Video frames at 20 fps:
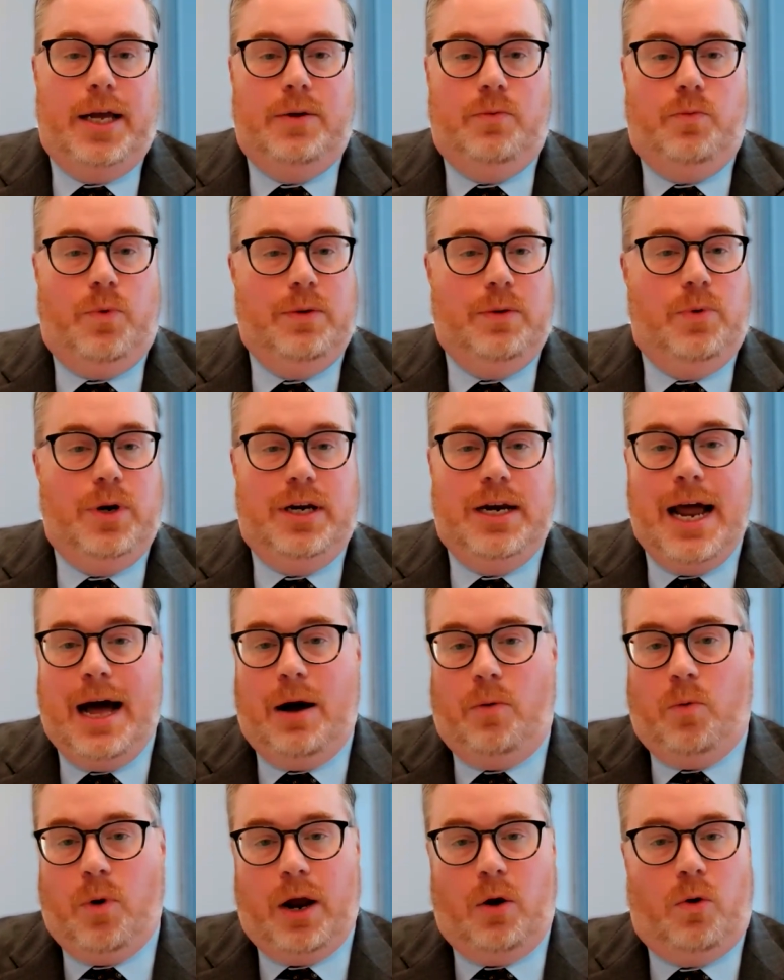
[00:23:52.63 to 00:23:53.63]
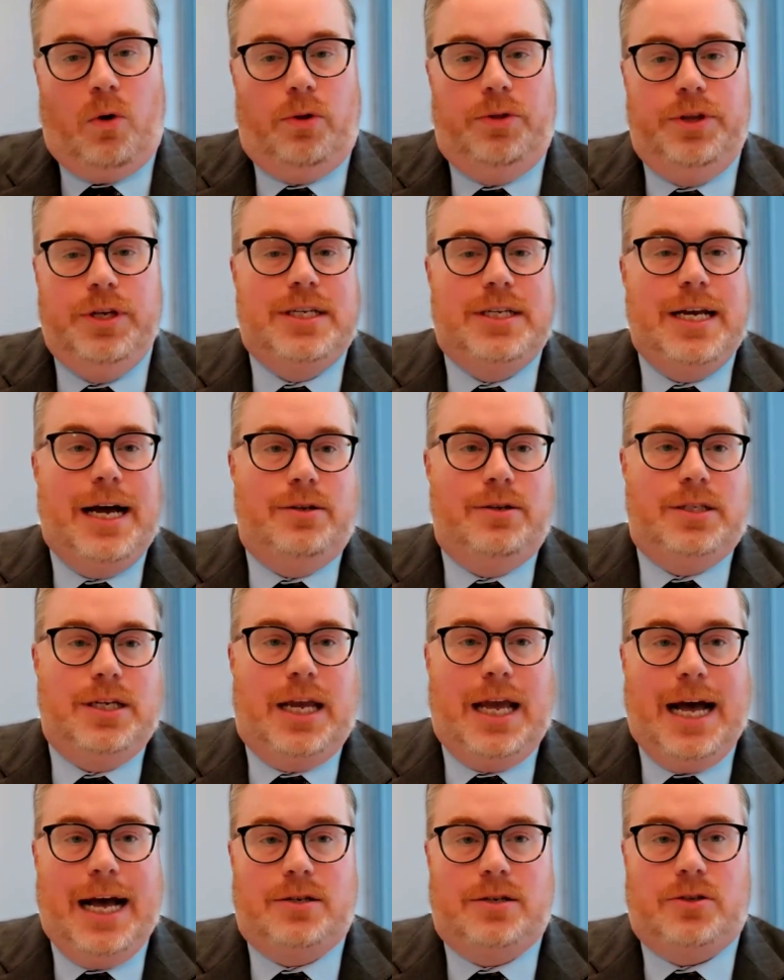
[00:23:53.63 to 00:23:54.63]
We would not want to hold this out as a
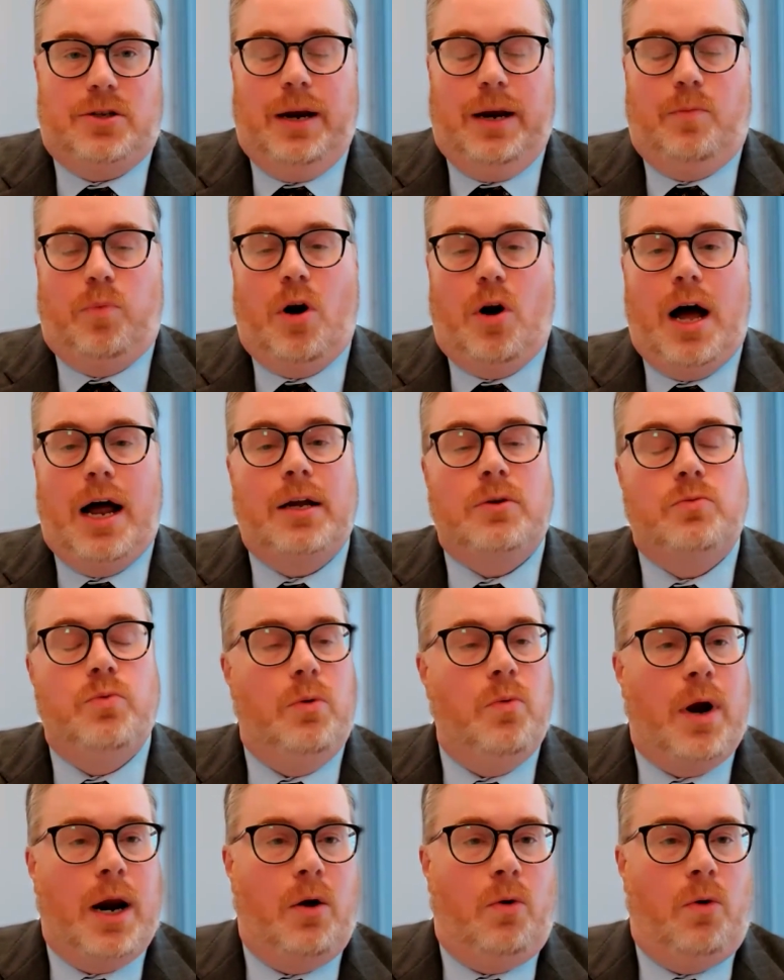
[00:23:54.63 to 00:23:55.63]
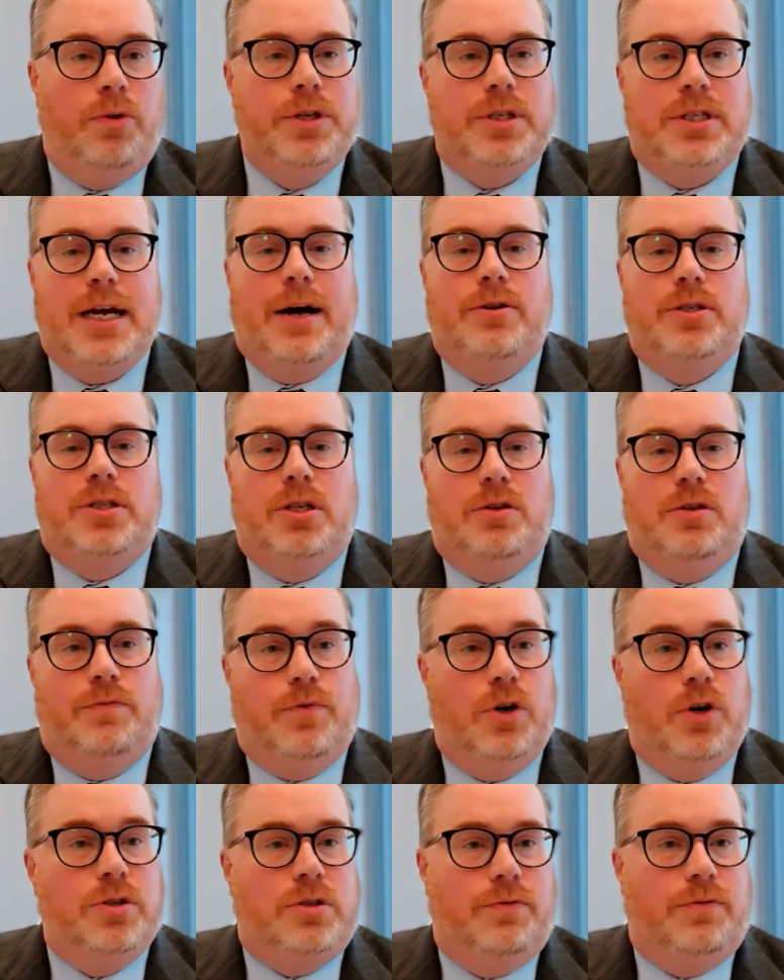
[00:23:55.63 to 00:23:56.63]
cash-like product. We'd want to hold this out as a
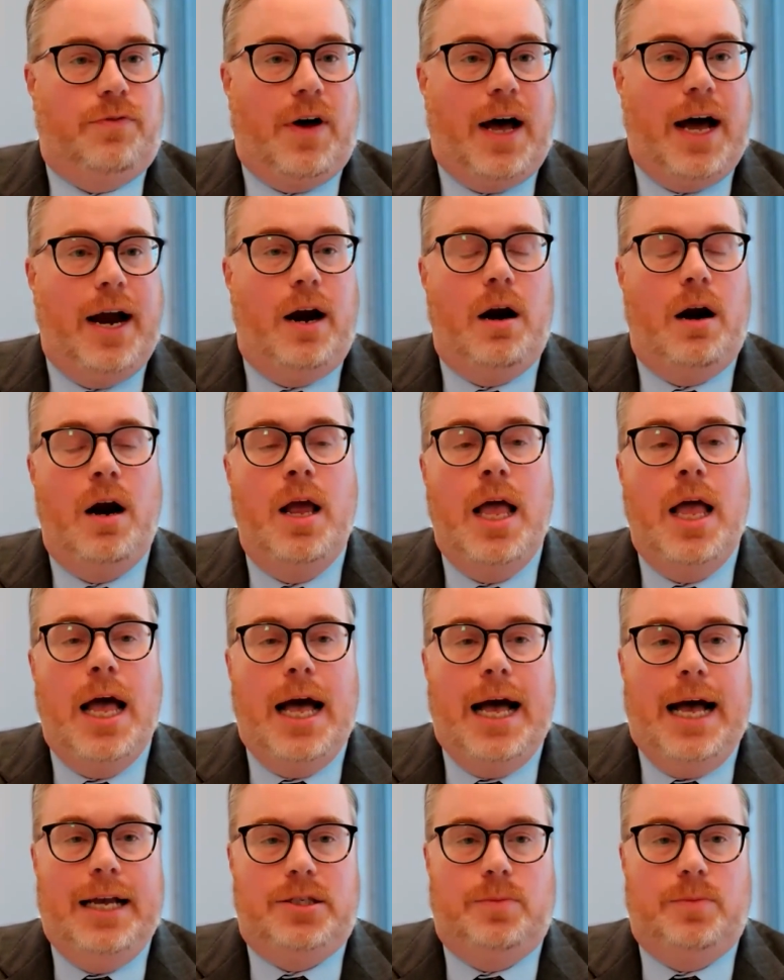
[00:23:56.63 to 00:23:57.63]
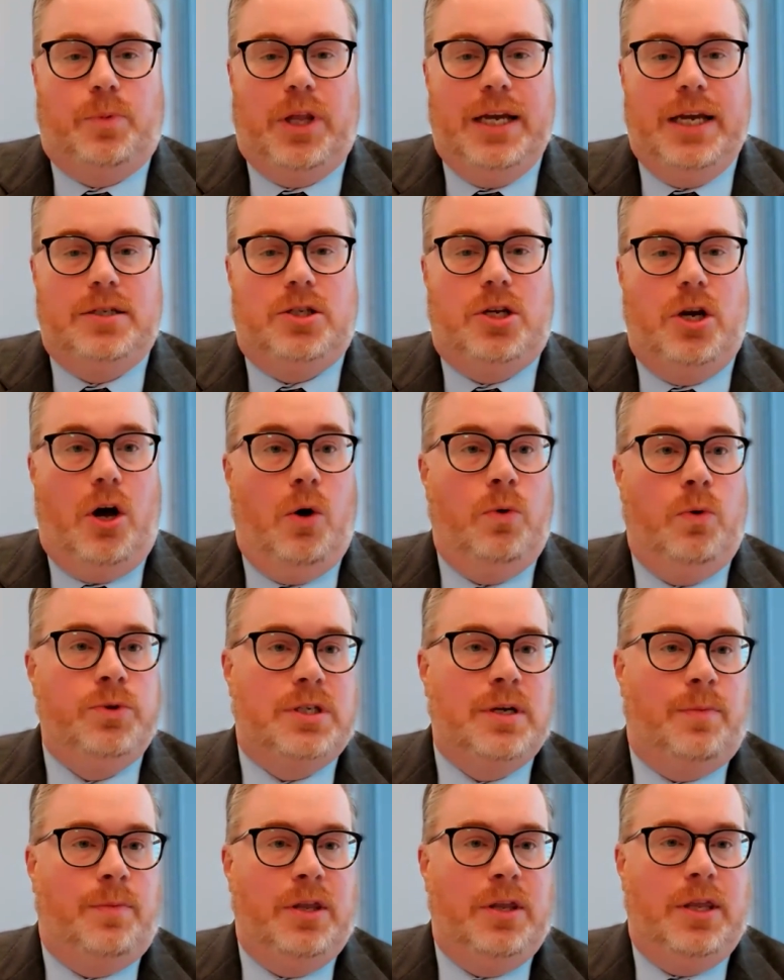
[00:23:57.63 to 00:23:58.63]
diversifier, as a place to own
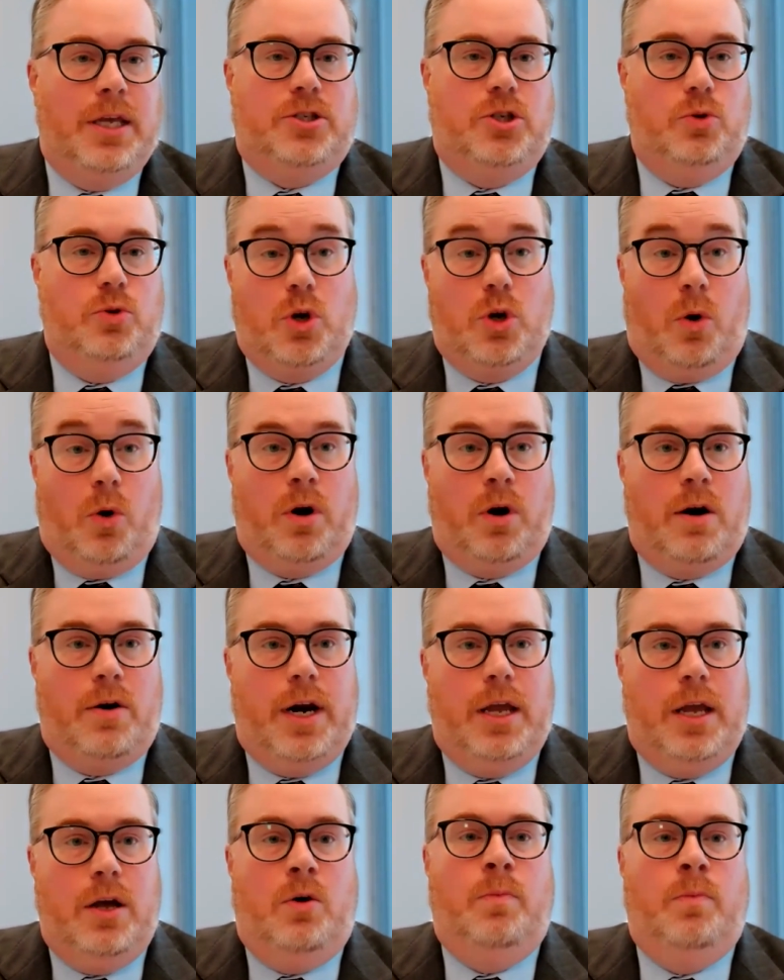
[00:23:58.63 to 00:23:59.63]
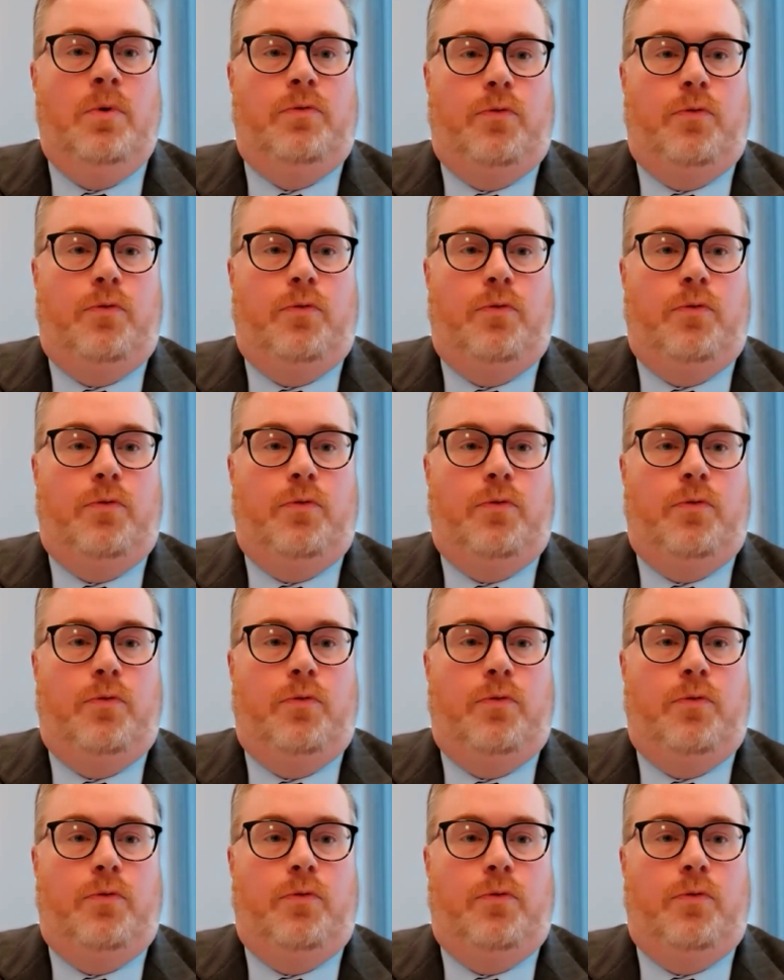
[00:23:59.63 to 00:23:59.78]
something that you don't already own